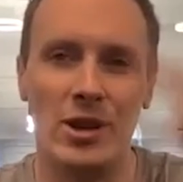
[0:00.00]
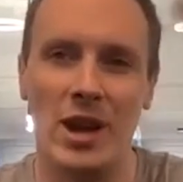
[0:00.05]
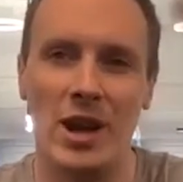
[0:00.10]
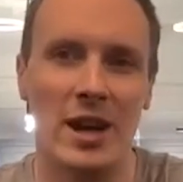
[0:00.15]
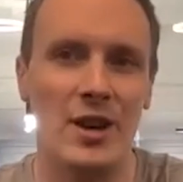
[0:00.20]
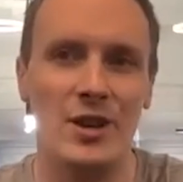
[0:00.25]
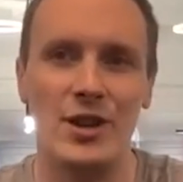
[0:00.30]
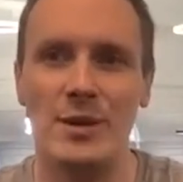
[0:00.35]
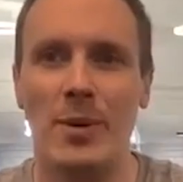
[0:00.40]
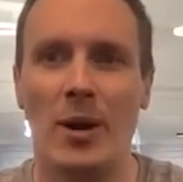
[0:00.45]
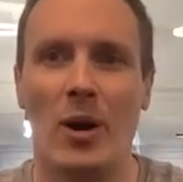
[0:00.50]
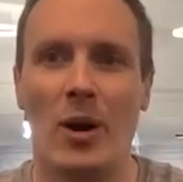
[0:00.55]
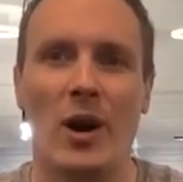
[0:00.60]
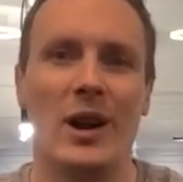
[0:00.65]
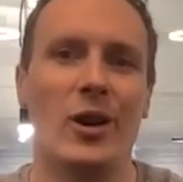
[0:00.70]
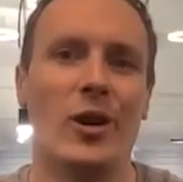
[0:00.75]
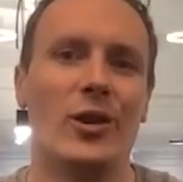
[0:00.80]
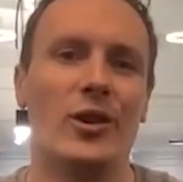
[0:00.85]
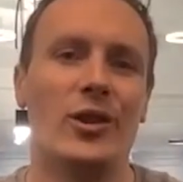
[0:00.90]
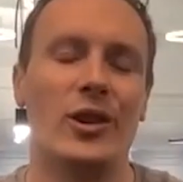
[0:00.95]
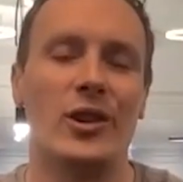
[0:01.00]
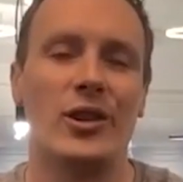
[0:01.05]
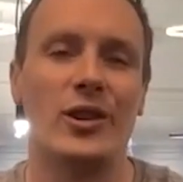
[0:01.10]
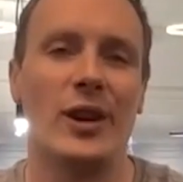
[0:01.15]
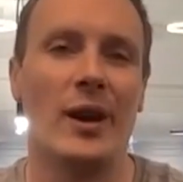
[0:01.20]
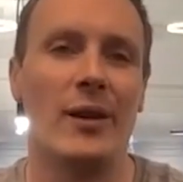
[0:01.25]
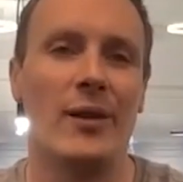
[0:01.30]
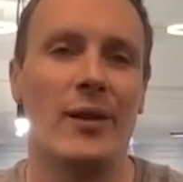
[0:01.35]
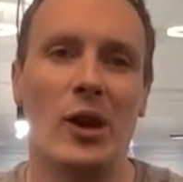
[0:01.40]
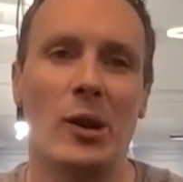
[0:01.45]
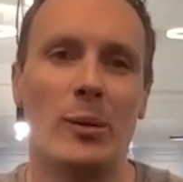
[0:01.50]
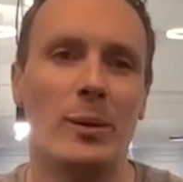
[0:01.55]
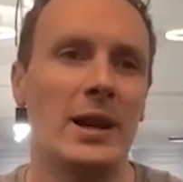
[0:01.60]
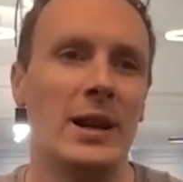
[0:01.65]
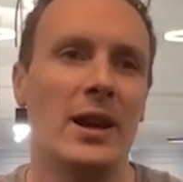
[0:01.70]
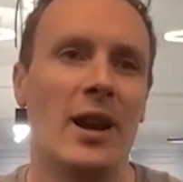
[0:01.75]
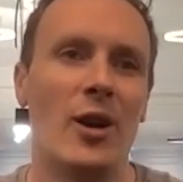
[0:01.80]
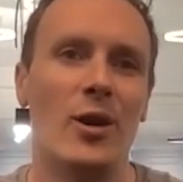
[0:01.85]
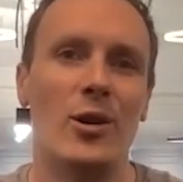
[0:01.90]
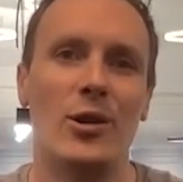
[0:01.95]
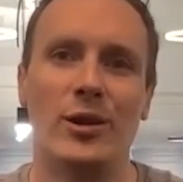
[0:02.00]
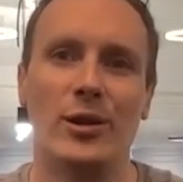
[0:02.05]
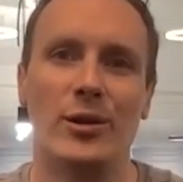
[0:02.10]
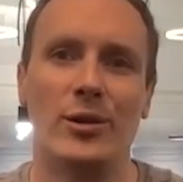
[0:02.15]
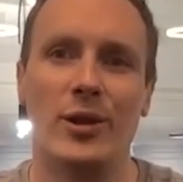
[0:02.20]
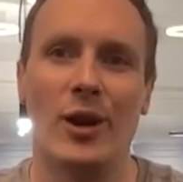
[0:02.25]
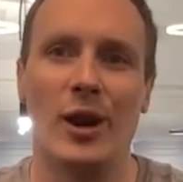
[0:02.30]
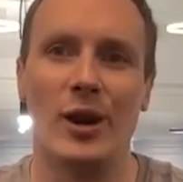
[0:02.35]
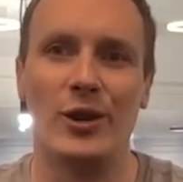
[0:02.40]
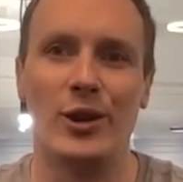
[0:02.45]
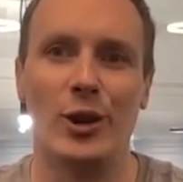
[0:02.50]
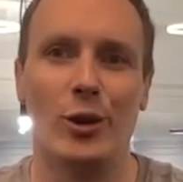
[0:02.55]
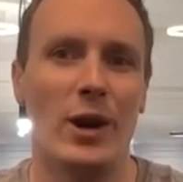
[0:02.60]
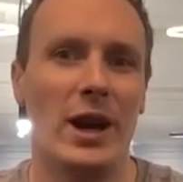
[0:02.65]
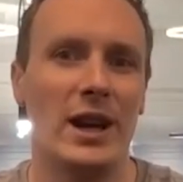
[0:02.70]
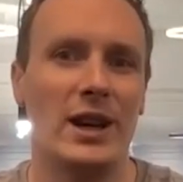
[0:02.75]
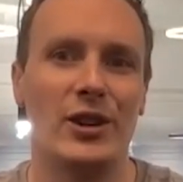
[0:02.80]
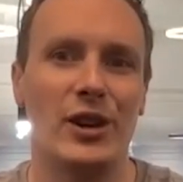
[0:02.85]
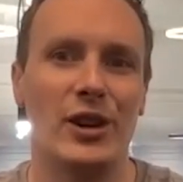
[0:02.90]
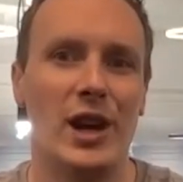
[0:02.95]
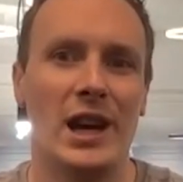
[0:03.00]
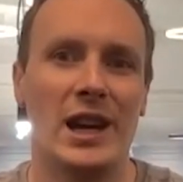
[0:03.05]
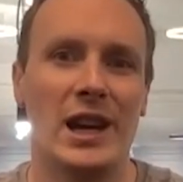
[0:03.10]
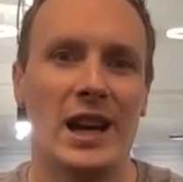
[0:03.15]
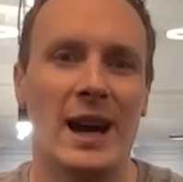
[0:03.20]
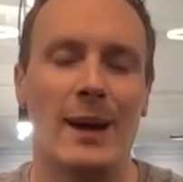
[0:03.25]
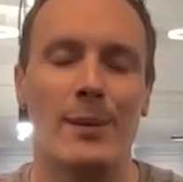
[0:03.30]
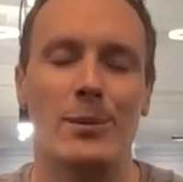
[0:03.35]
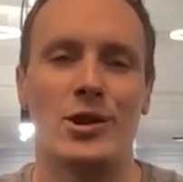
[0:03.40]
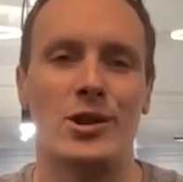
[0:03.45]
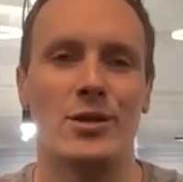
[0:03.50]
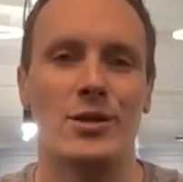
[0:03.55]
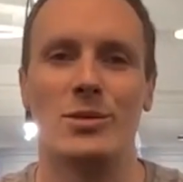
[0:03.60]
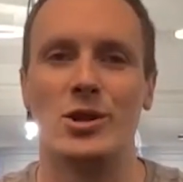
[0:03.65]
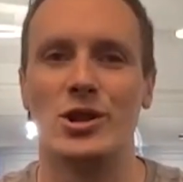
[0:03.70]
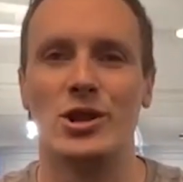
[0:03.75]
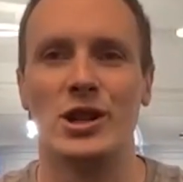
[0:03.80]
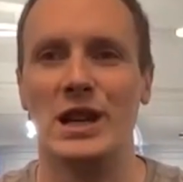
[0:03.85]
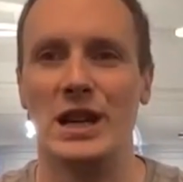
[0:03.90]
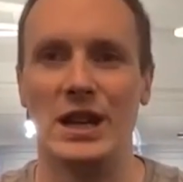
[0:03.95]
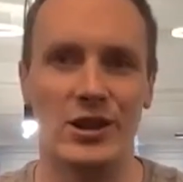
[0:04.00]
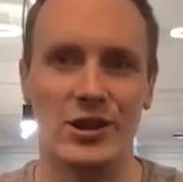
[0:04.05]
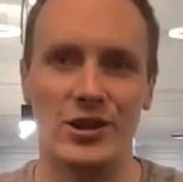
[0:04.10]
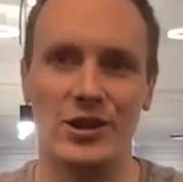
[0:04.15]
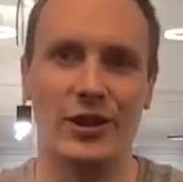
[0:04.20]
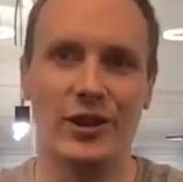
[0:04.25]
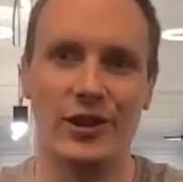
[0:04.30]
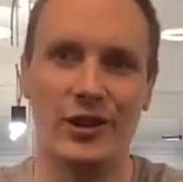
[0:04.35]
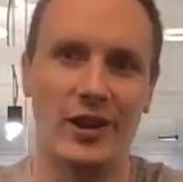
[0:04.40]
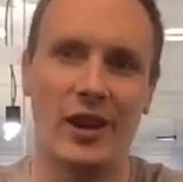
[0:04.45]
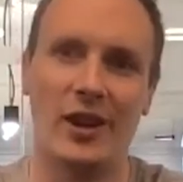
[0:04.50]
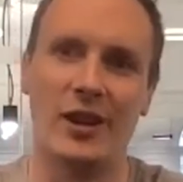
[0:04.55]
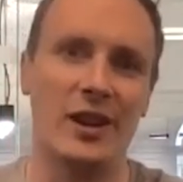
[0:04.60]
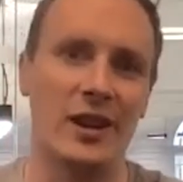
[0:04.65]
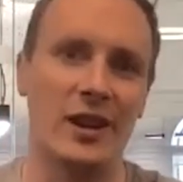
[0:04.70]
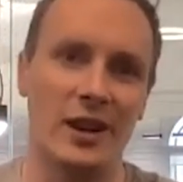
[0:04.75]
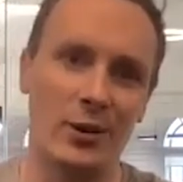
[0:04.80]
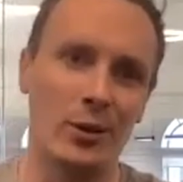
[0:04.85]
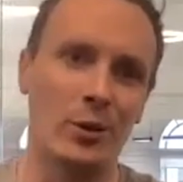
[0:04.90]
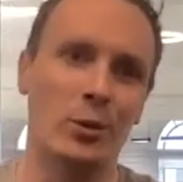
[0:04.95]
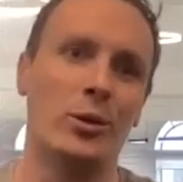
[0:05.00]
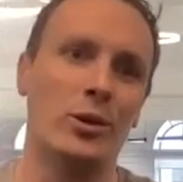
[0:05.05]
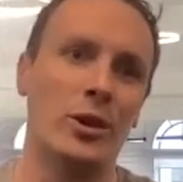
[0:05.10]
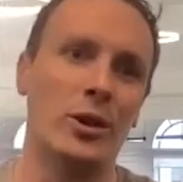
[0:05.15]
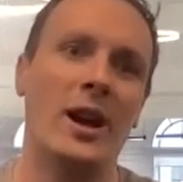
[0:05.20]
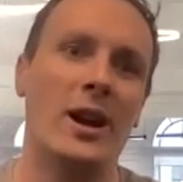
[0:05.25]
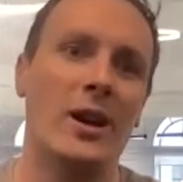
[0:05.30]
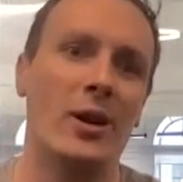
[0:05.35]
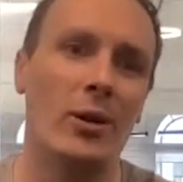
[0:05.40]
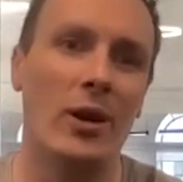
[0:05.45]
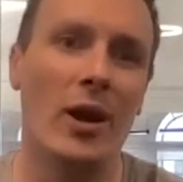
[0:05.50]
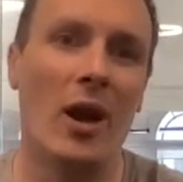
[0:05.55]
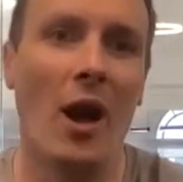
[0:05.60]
energy pylons and stuff, there'll be loads of like direct air capture machines just sucking it all down.